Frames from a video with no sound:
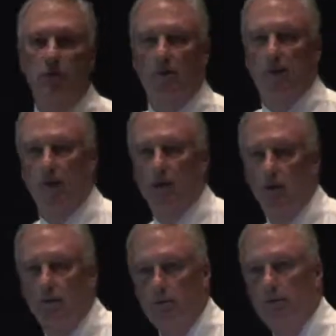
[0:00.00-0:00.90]
for the year,
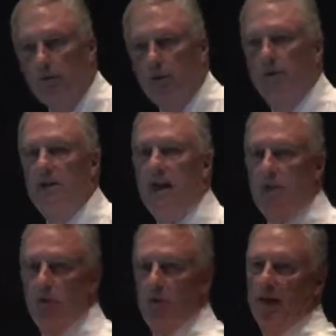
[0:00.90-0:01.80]
their
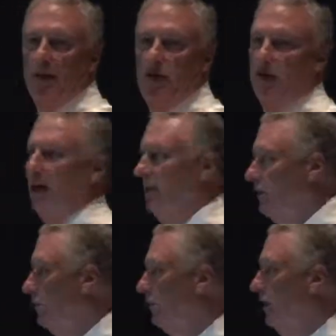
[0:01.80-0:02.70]
next big
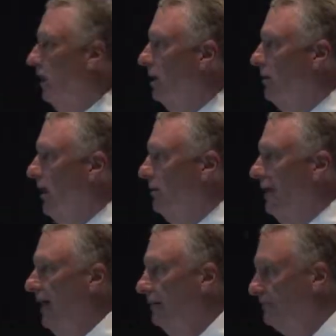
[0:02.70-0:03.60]
change, and we'll talk about
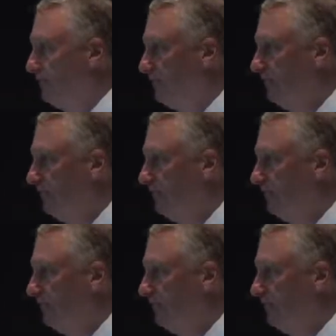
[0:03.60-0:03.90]
that.